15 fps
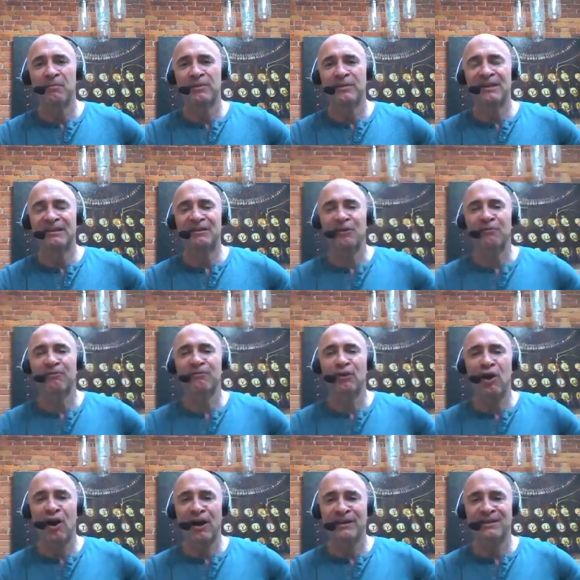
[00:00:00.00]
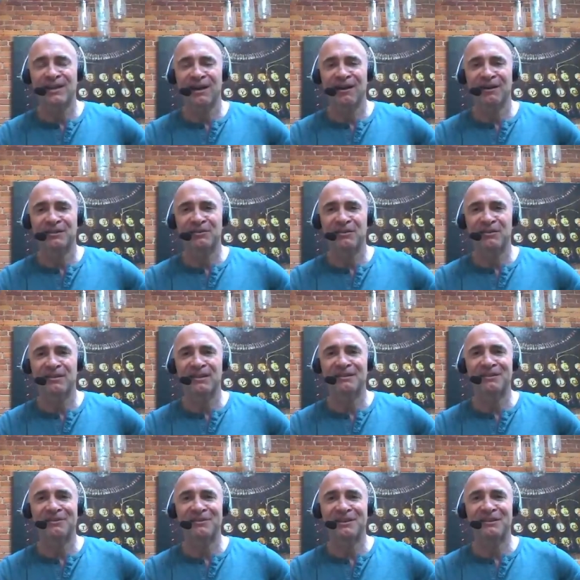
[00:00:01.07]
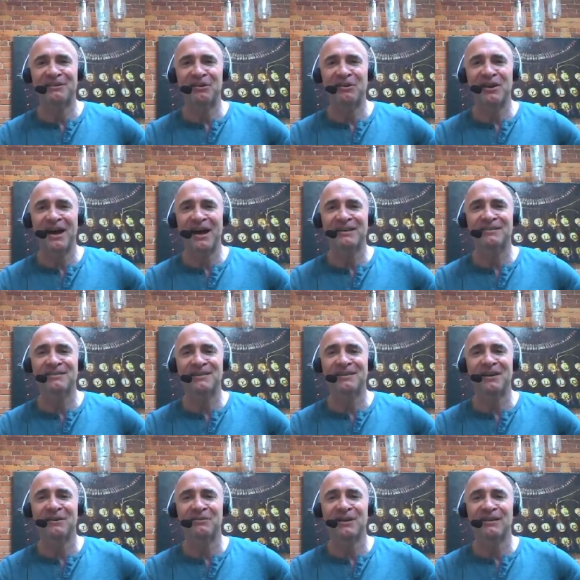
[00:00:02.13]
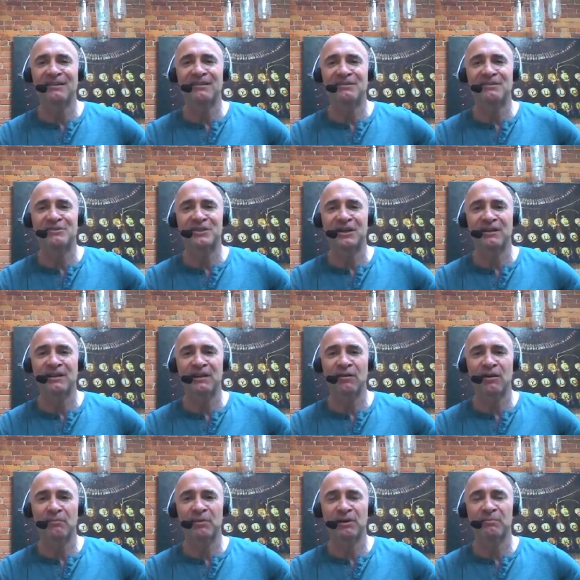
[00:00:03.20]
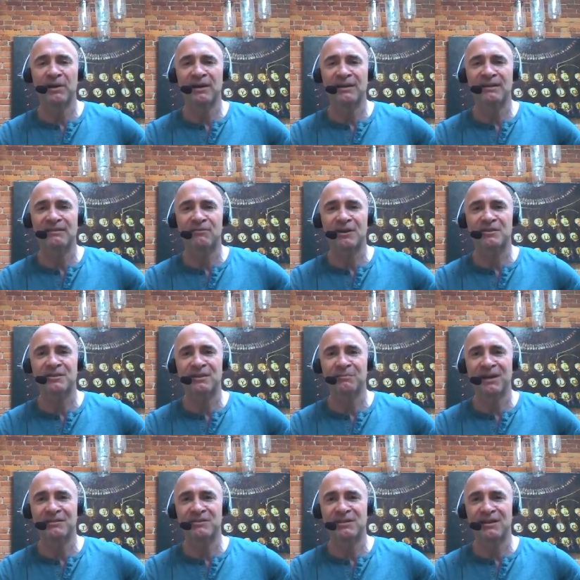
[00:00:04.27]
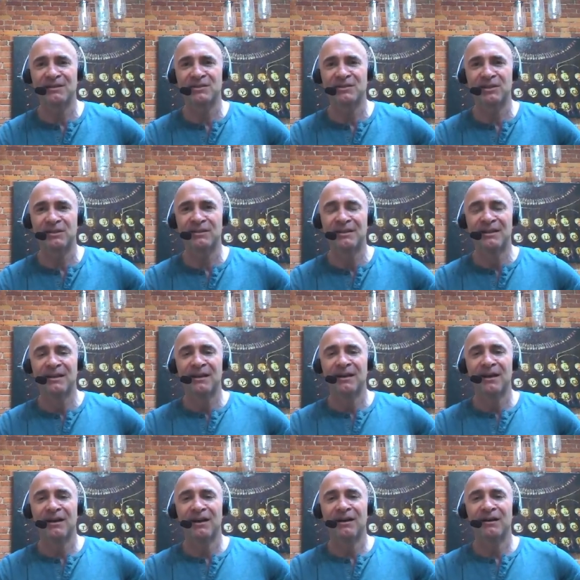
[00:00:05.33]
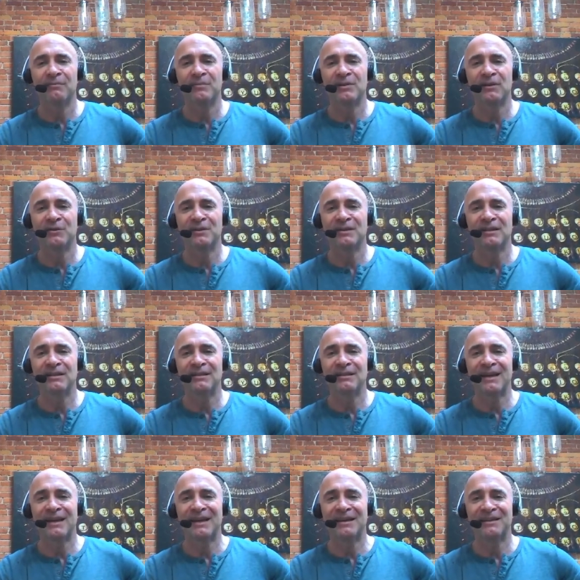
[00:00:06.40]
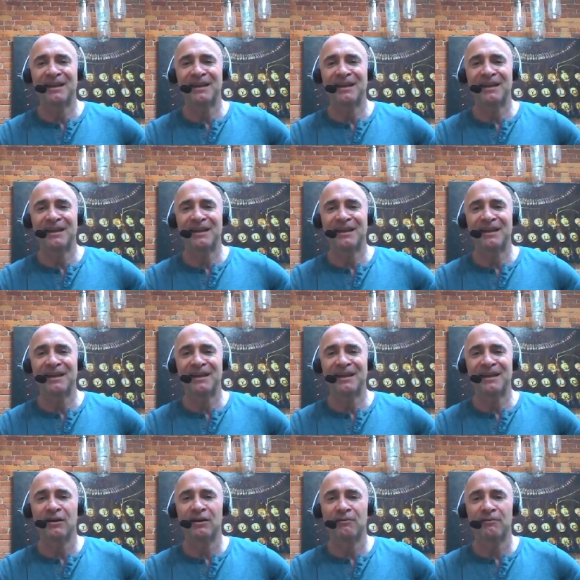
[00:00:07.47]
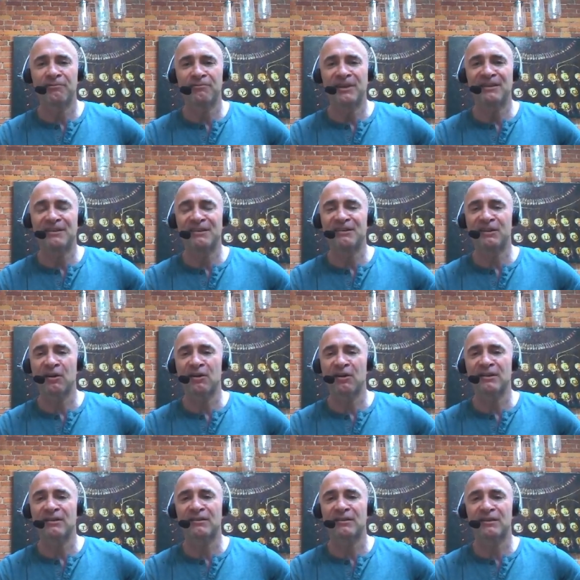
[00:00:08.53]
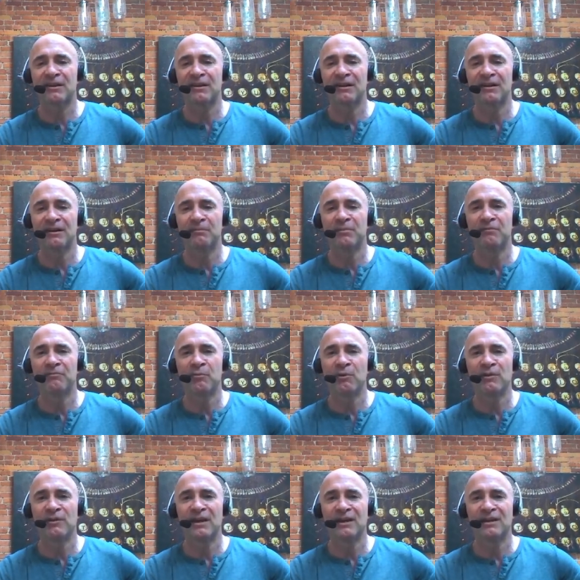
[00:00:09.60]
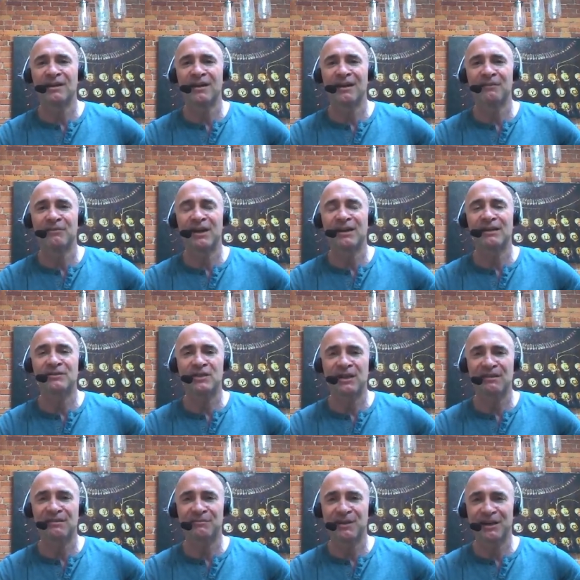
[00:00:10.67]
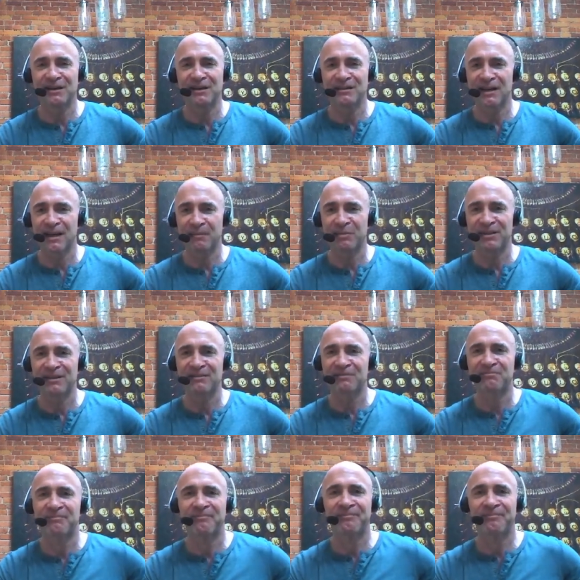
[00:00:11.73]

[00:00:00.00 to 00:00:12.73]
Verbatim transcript: these are flawed characters. These are not, knights in shining armor by any stretch of the imagination. They have fits and starts before they have any chance of getting to happiness.